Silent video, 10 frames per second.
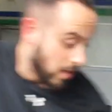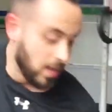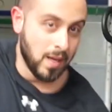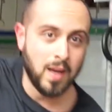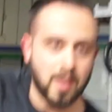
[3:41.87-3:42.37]

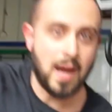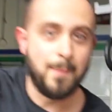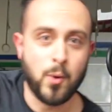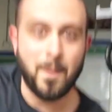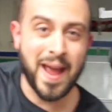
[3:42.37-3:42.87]
I
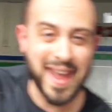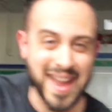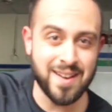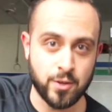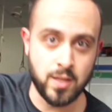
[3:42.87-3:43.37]
put my
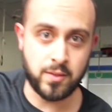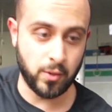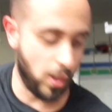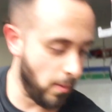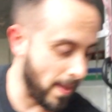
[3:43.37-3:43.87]
hand underneath their
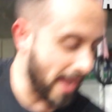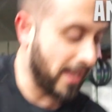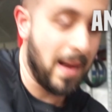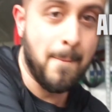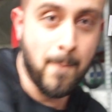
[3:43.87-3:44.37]
low back
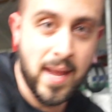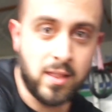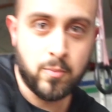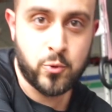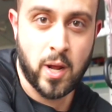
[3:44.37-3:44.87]
and I make
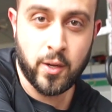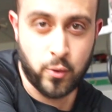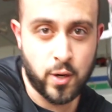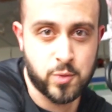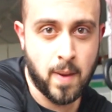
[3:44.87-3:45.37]
them try to
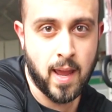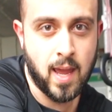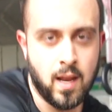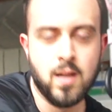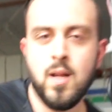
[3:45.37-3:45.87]
crush my
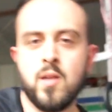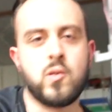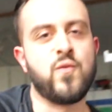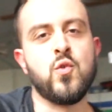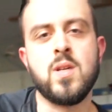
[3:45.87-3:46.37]
hand.
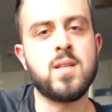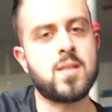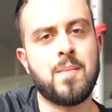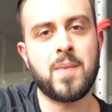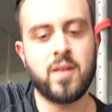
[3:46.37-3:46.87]
So if you need
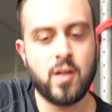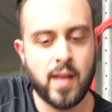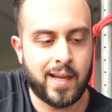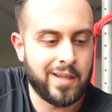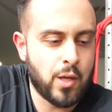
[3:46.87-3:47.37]
something there,
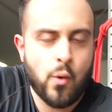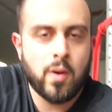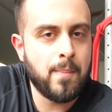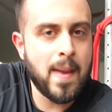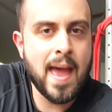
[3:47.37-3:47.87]
like a
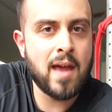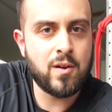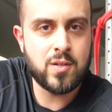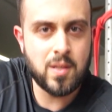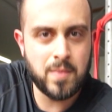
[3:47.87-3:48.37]
yoga mat
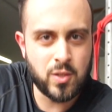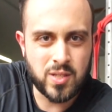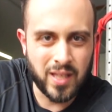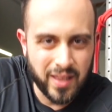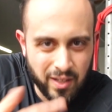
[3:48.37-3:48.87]
or something,
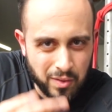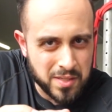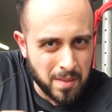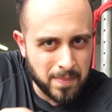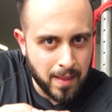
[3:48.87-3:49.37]
just a little
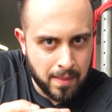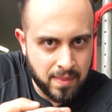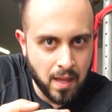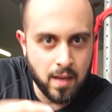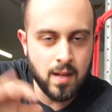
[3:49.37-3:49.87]
something
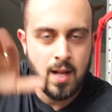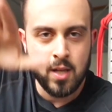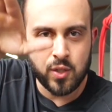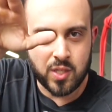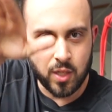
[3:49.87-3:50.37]
thin,
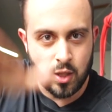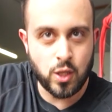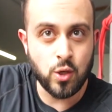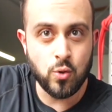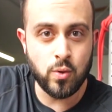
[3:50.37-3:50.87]
just a
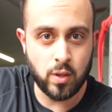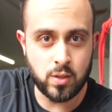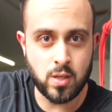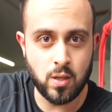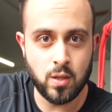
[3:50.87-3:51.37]
cue
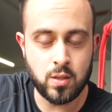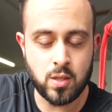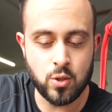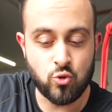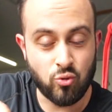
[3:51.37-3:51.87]

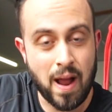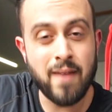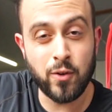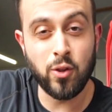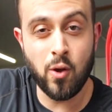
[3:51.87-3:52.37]
to
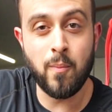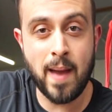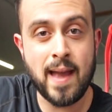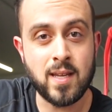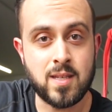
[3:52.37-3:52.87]
drive your low
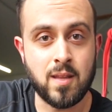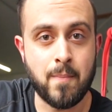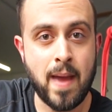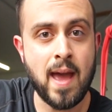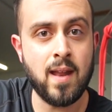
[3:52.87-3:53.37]
back into the
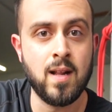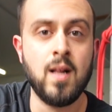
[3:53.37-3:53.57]
mat,